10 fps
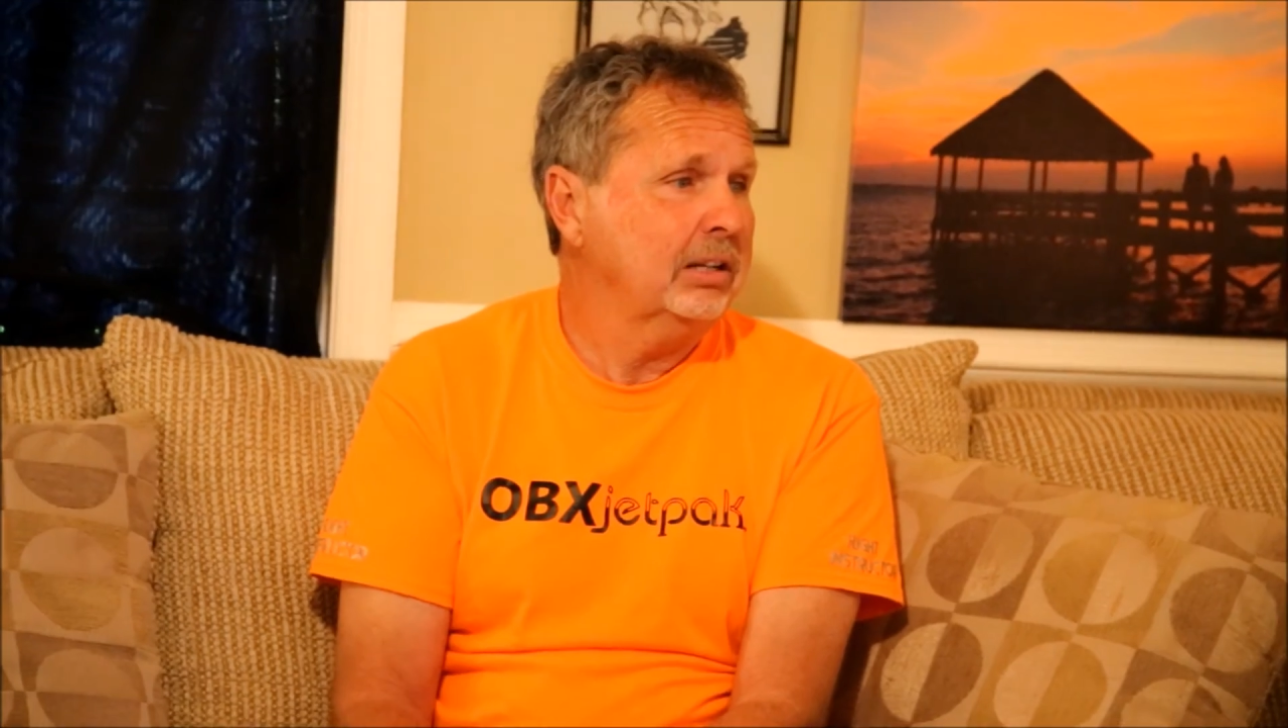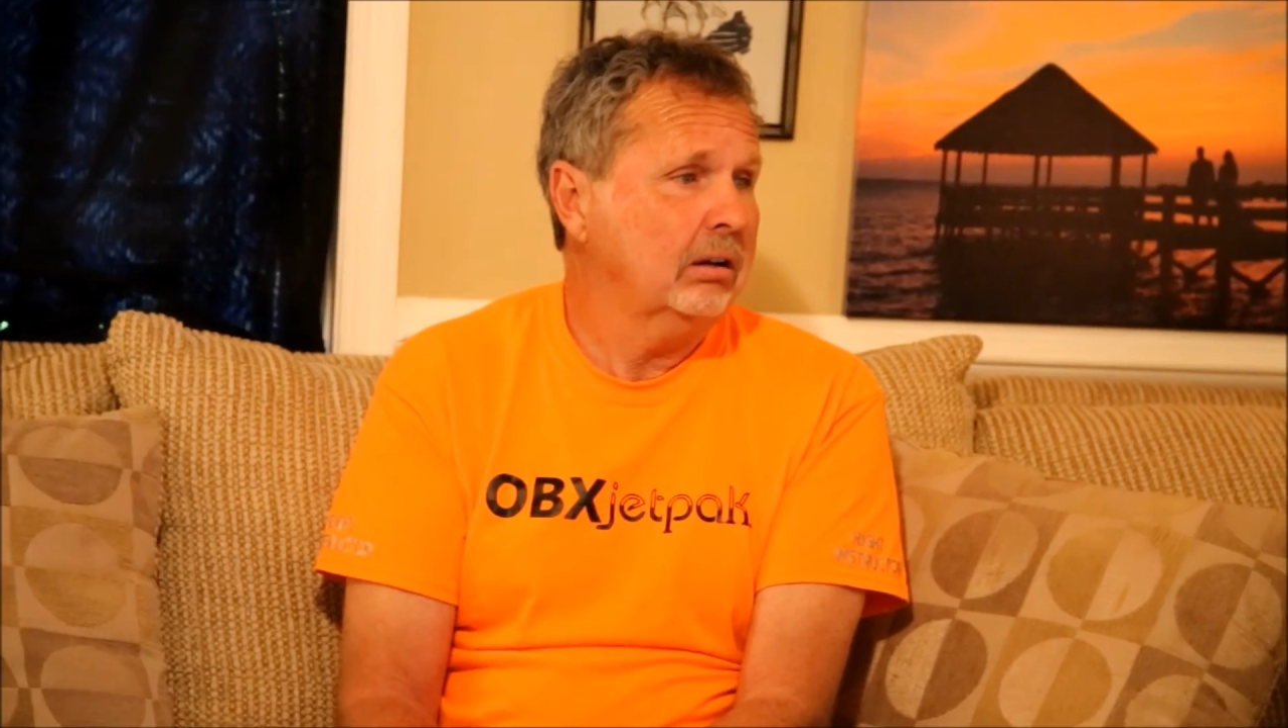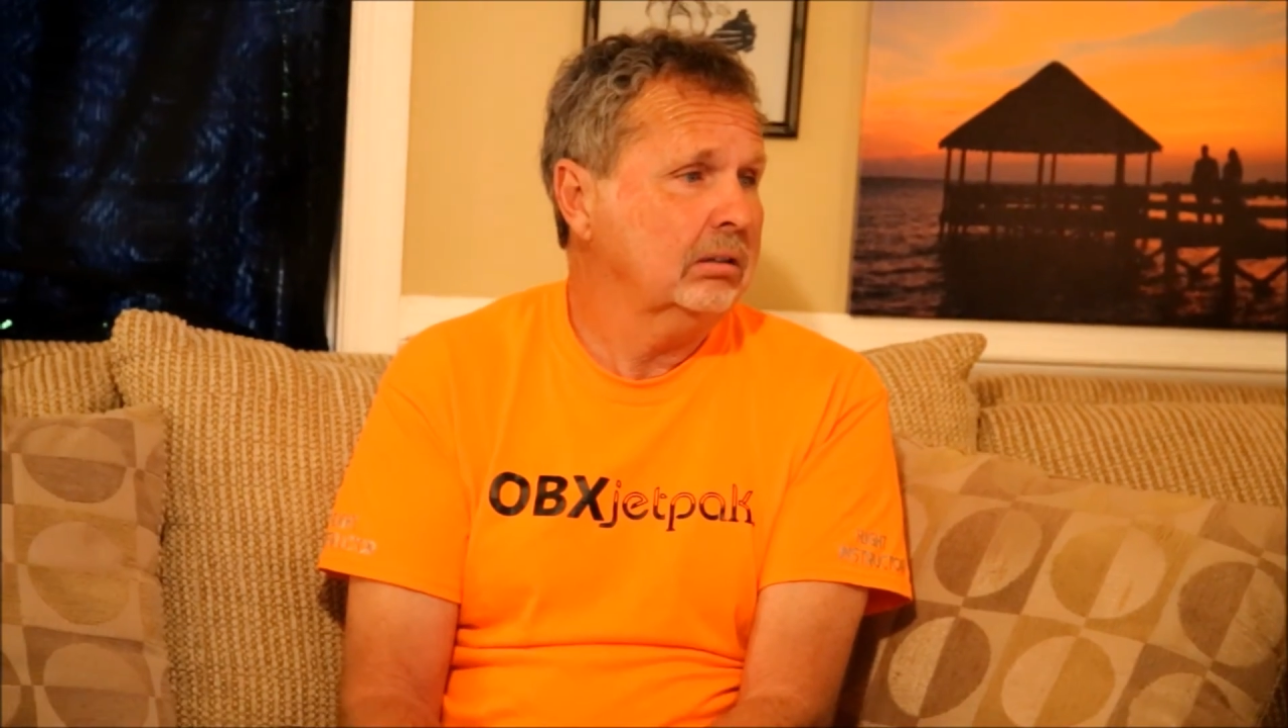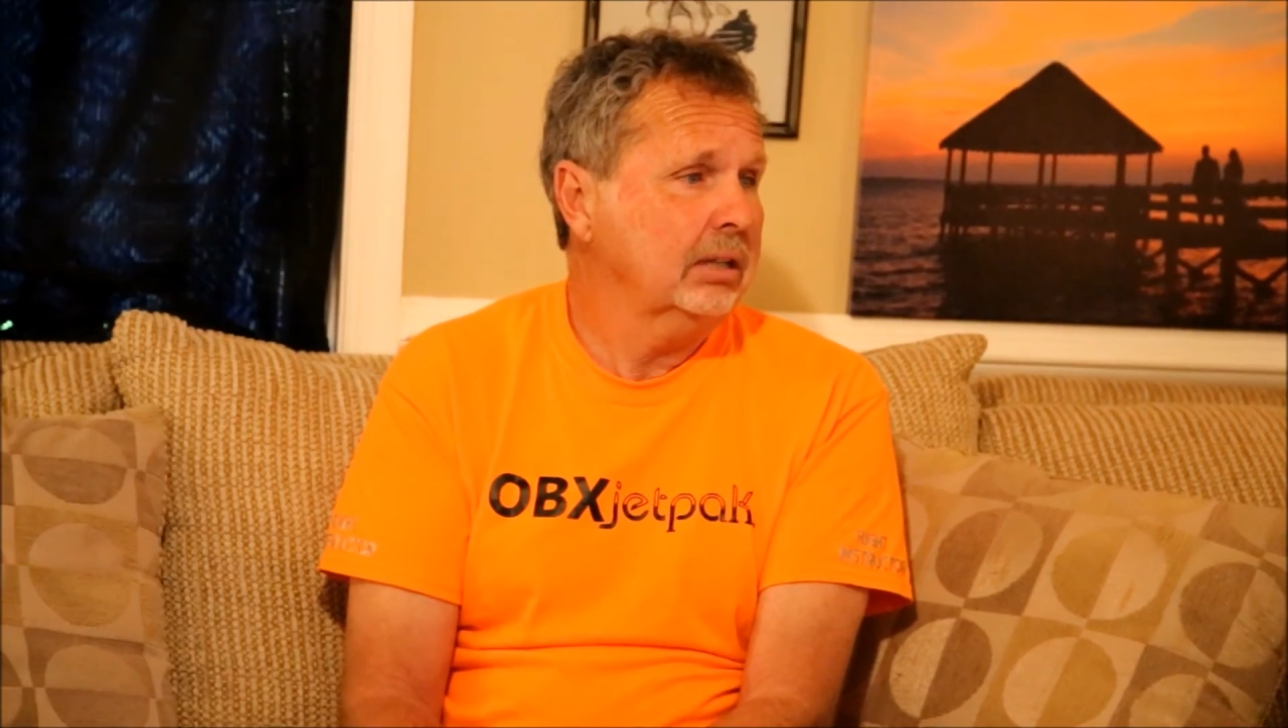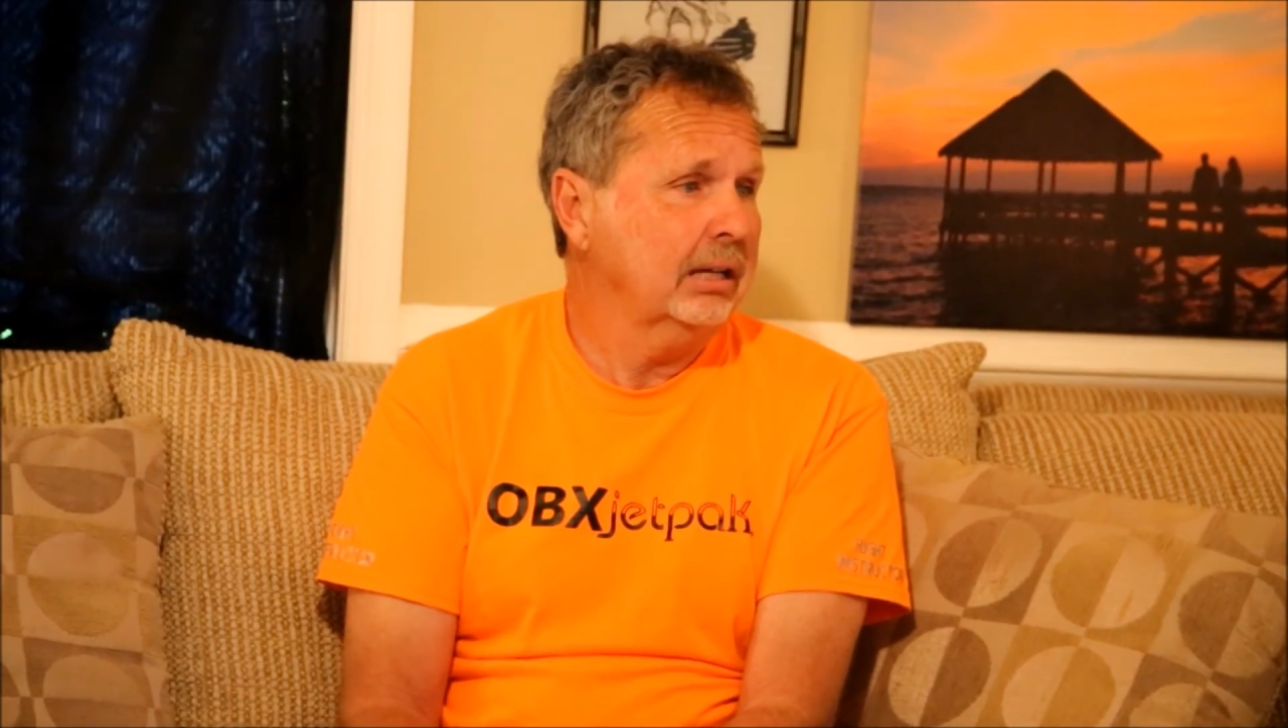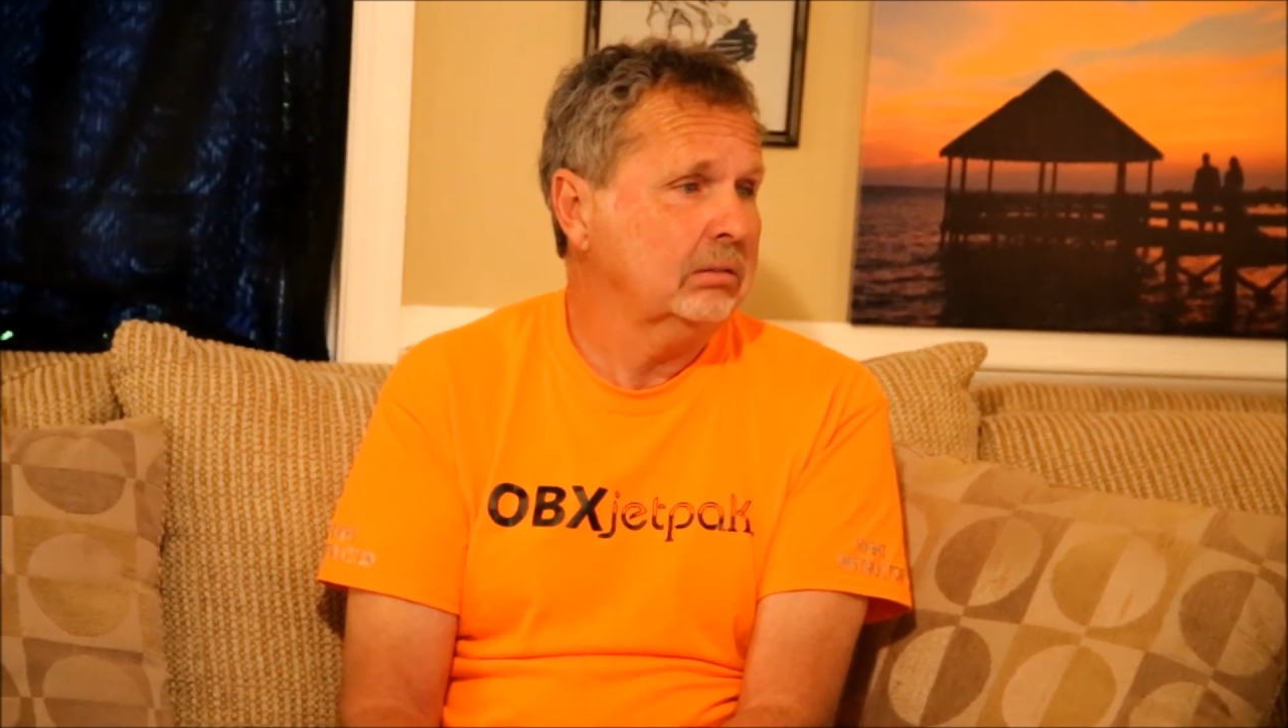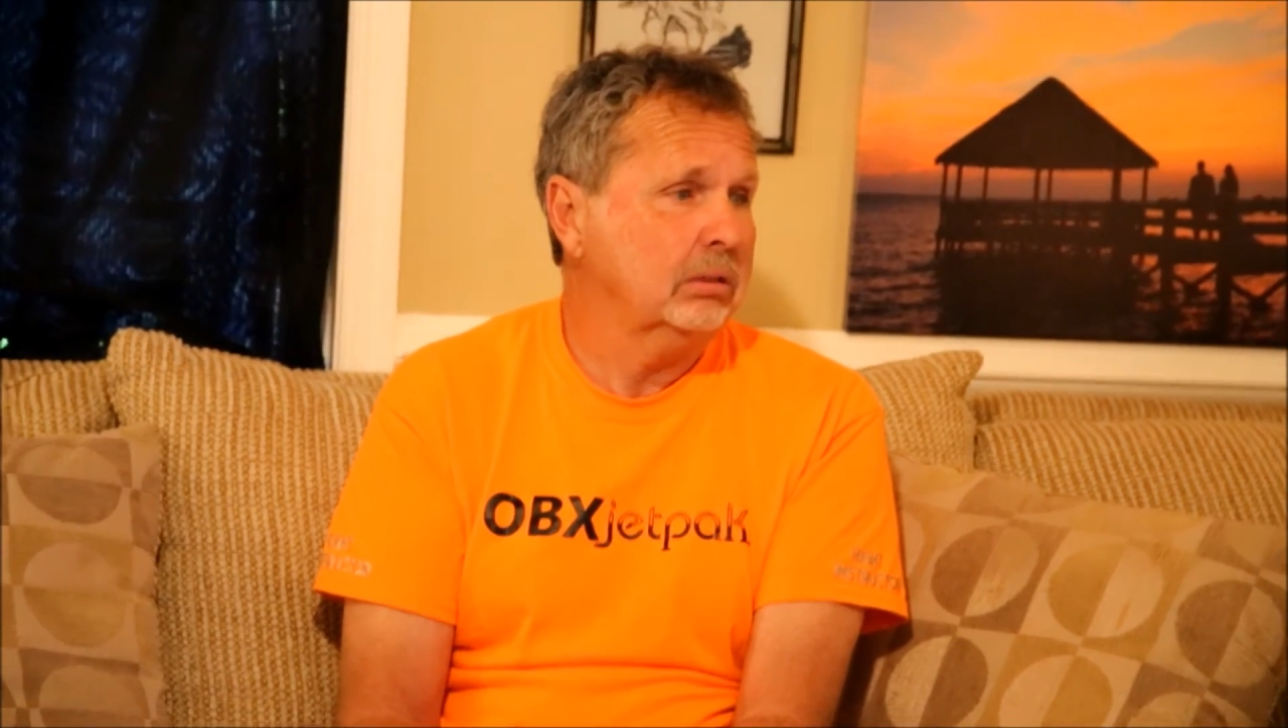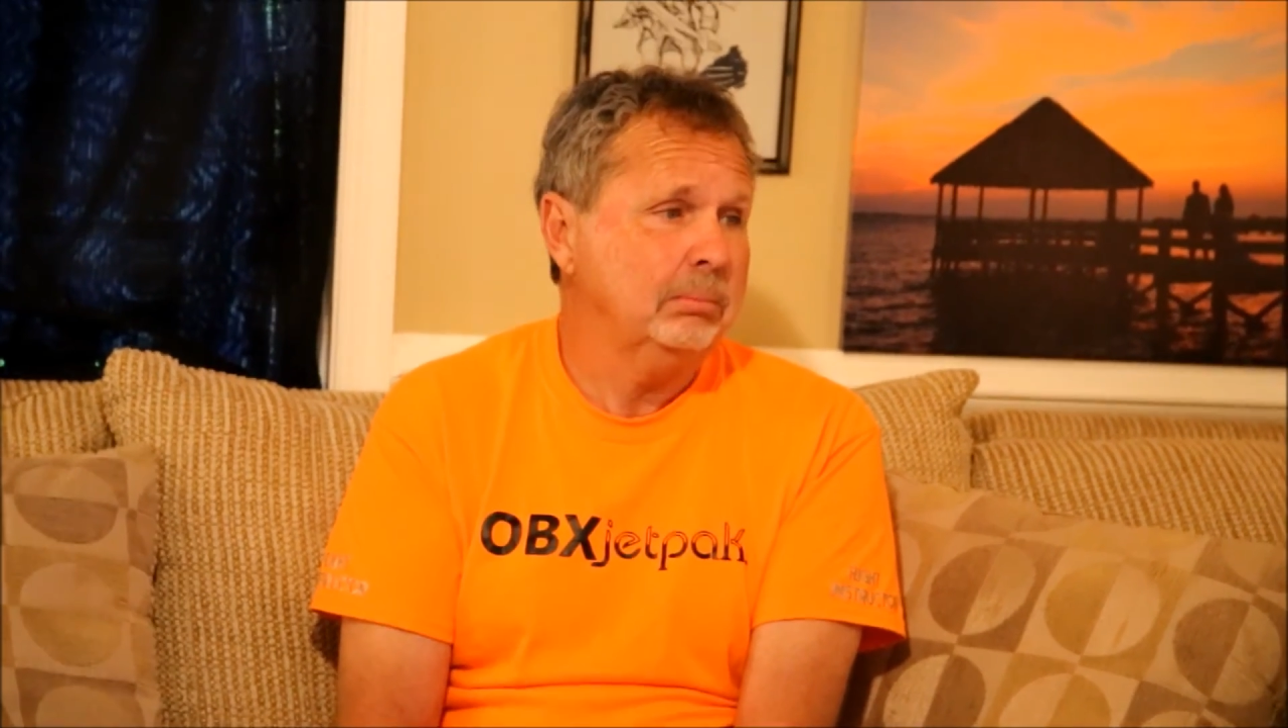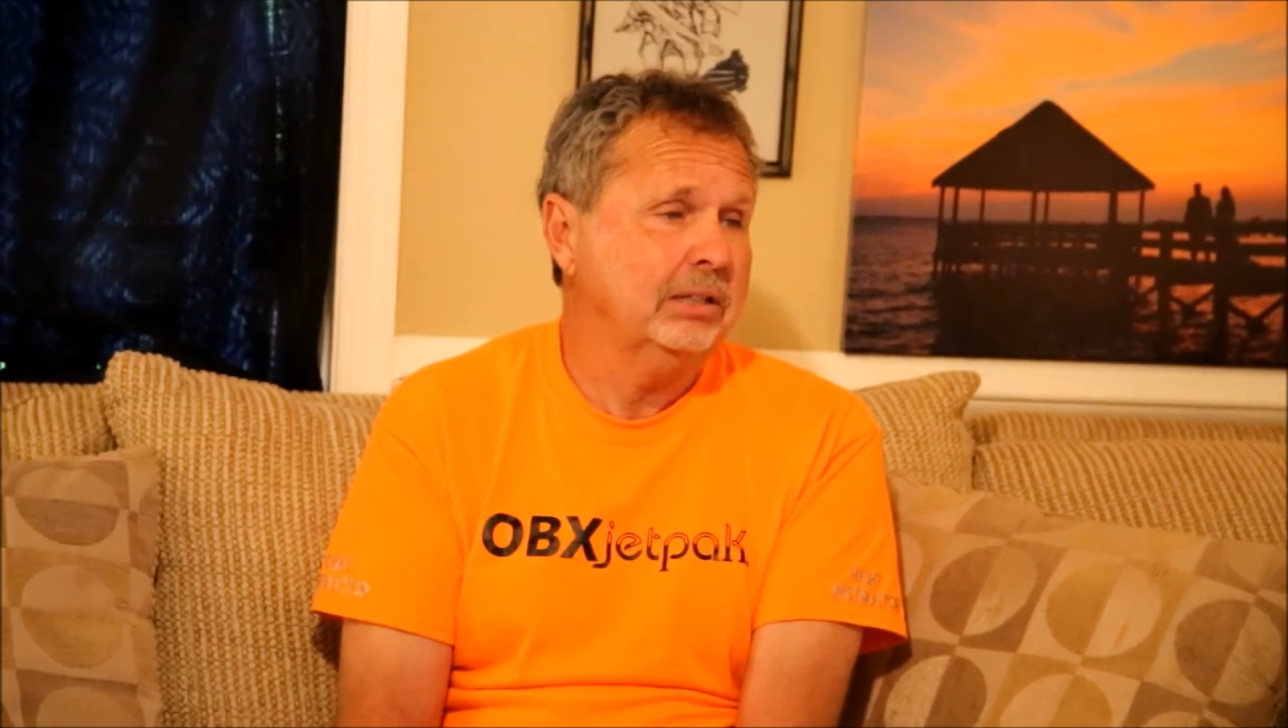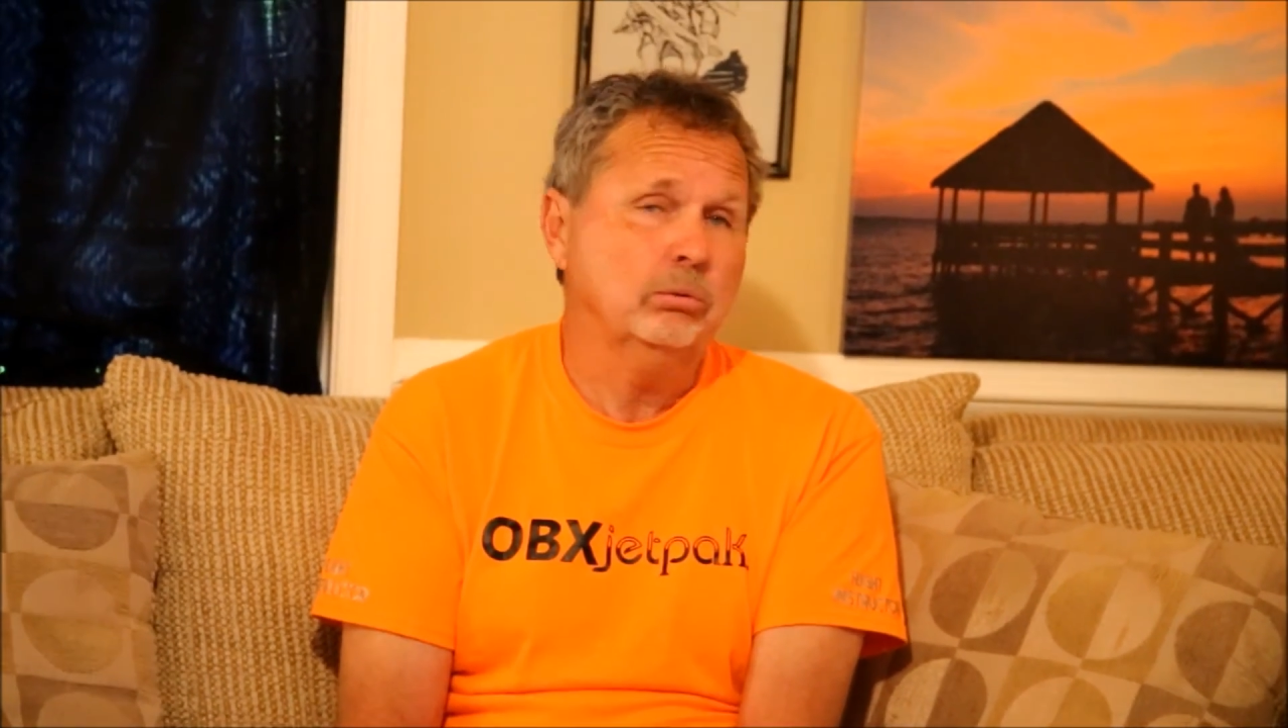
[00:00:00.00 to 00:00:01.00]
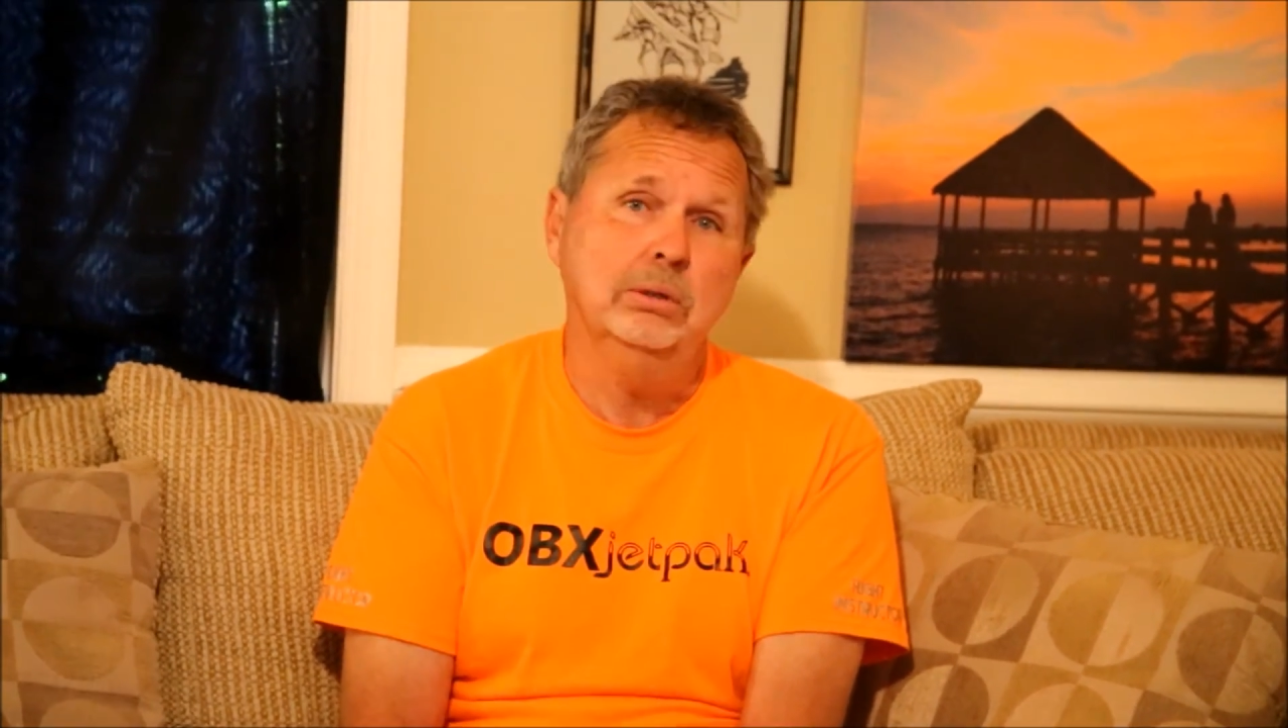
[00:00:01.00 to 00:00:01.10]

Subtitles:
my dog out on the beach.